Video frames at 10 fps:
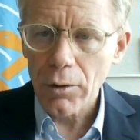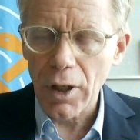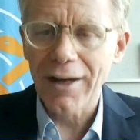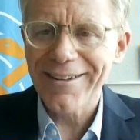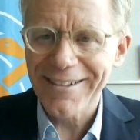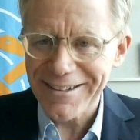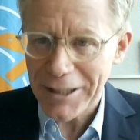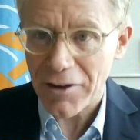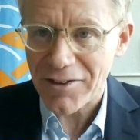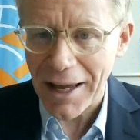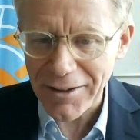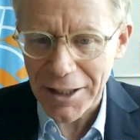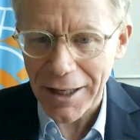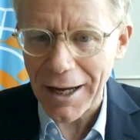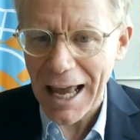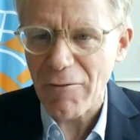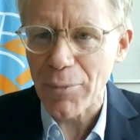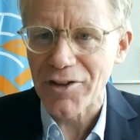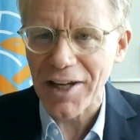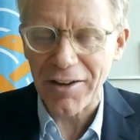Yes, actually, I have
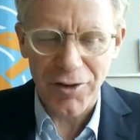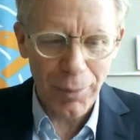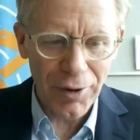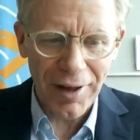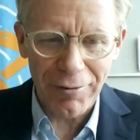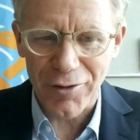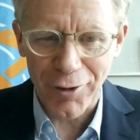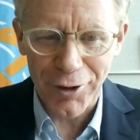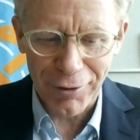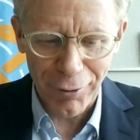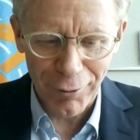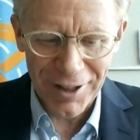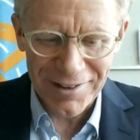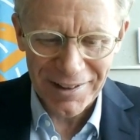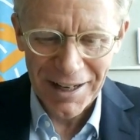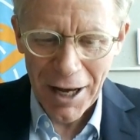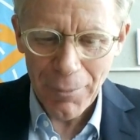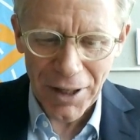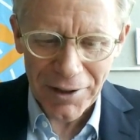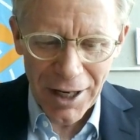been tested, but that was for a different reason.
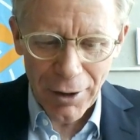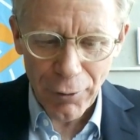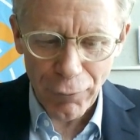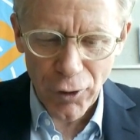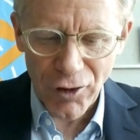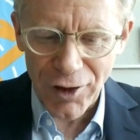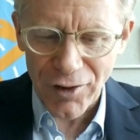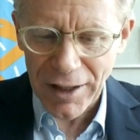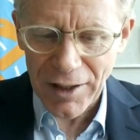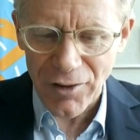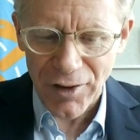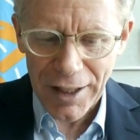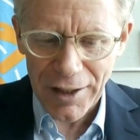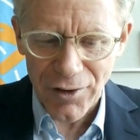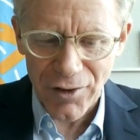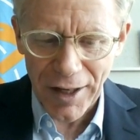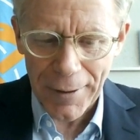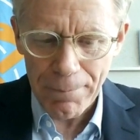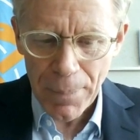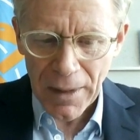But the first is
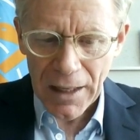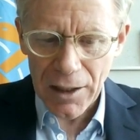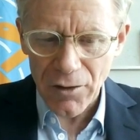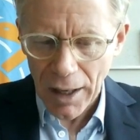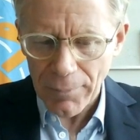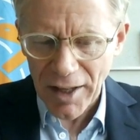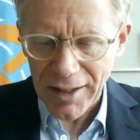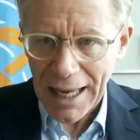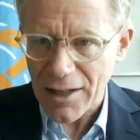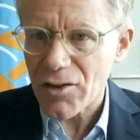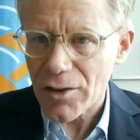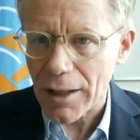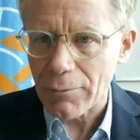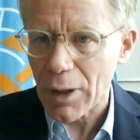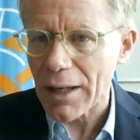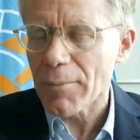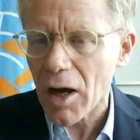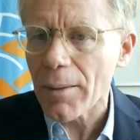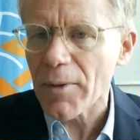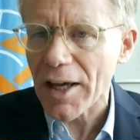I'm not a case. Well,
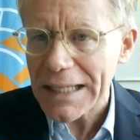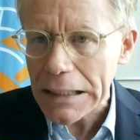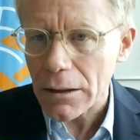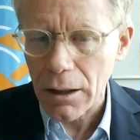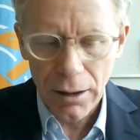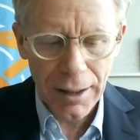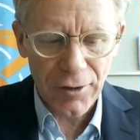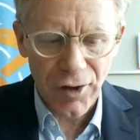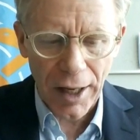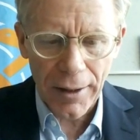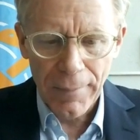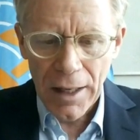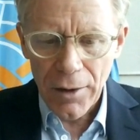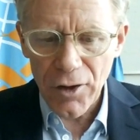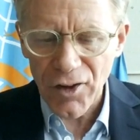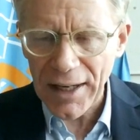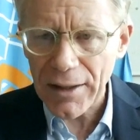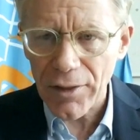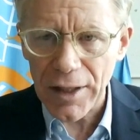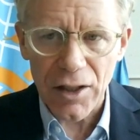I'm not ill, let's say. The
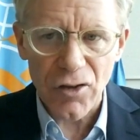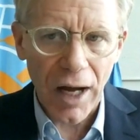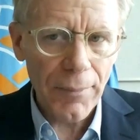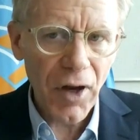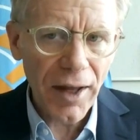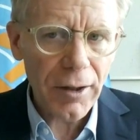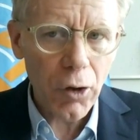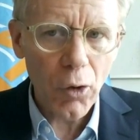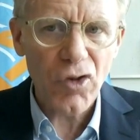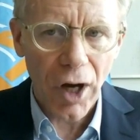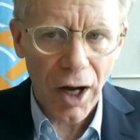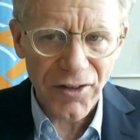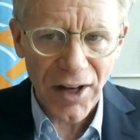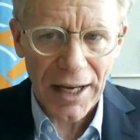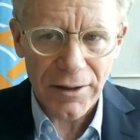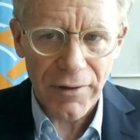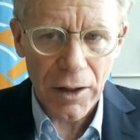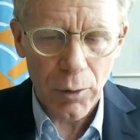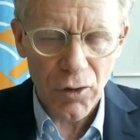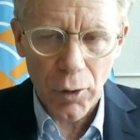second thing is I'm not a close contact of
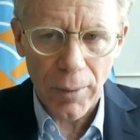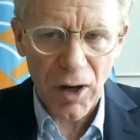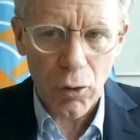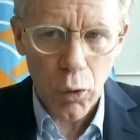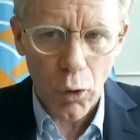anyone, so I'm not